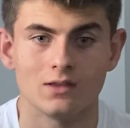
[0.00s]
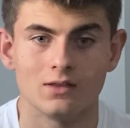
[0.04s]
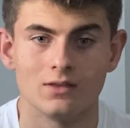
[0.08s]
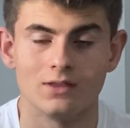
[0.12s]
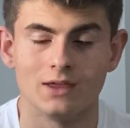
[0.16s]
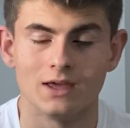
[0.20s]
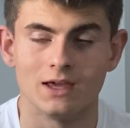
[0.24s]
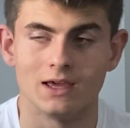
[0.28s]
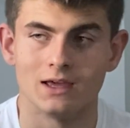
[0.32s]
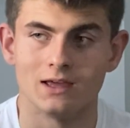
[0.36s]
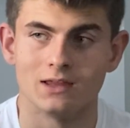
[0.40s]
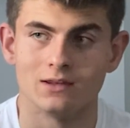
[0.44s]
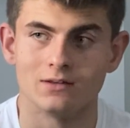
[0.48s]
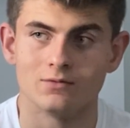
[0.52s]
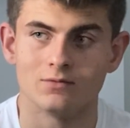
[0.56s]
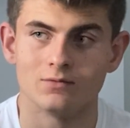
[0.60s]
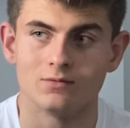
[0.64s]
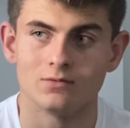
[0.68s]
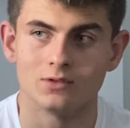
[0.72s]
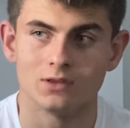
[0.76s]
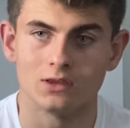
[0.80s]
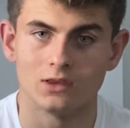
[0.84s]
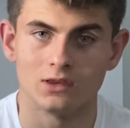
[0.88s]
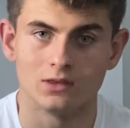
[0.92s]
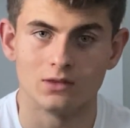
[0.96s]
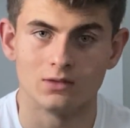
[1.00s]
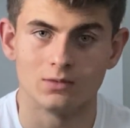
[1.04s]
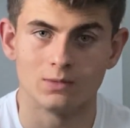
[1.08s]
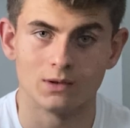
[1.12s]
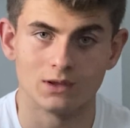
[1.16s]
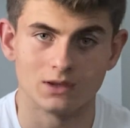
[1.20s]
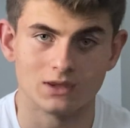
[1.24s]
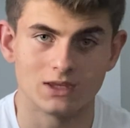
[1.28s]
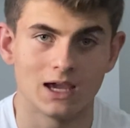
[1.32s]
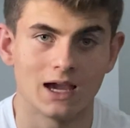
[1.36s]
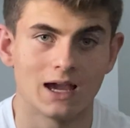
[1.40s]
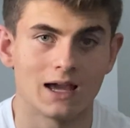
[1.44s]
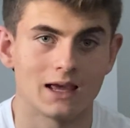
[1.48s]
than
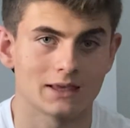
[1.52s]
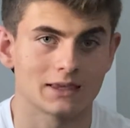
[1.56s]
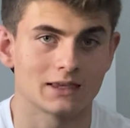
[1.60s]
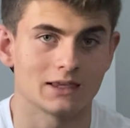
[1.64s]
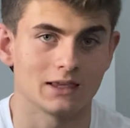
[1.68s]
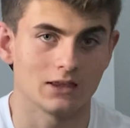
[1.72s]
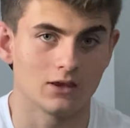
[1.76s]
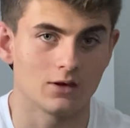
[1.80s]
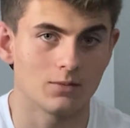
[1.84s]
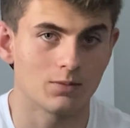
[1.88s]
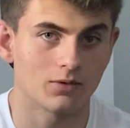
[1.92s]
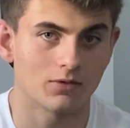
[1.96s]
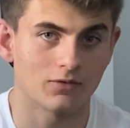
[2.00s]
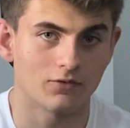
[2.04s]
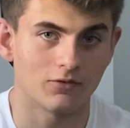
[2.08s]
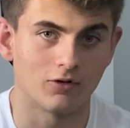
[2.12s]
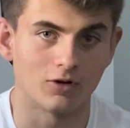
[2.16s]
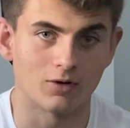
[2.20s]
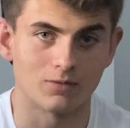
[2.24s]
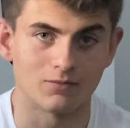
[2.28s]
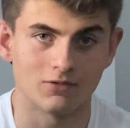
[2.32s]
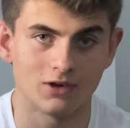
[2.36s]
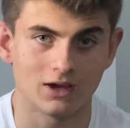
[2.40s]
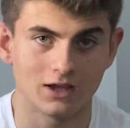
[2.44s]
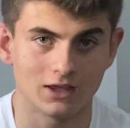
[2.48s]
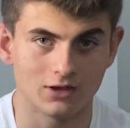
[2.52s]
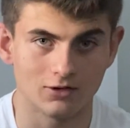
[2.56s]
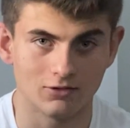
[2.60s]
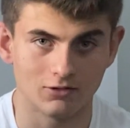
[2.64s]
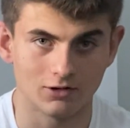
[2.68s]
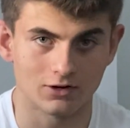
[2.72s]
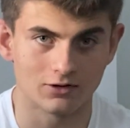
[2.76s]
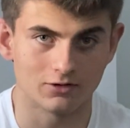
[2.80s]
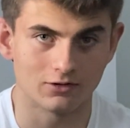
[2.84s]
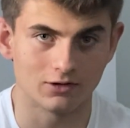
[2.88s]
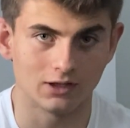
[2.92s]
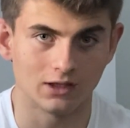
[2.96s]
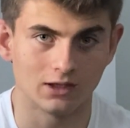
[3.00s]
the tasks that you perform
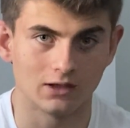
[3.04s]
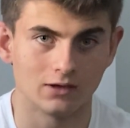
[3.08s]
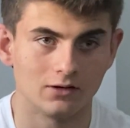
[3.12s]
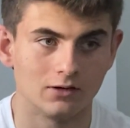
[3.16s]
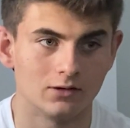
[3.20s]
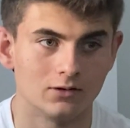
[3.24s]
regularly.